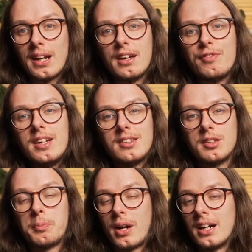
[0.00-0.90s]
life is
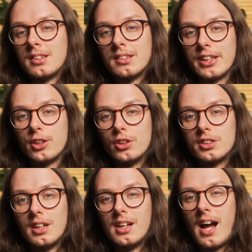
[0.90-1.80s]
surprisingly
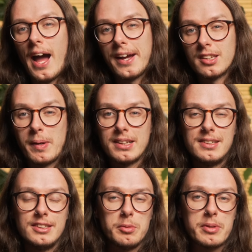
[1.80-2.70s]
good. I expected
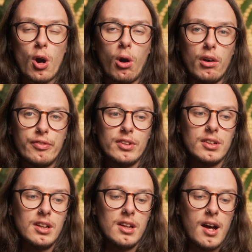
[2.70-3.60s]
it to be
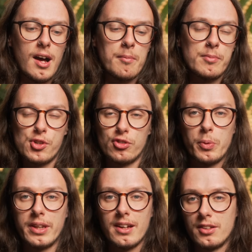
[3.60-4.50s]
awful, just
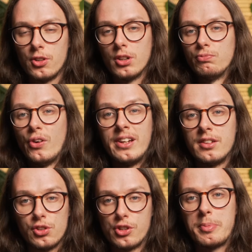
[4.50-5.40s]
with it, you know, running
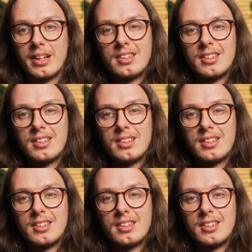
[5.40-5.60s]
such a big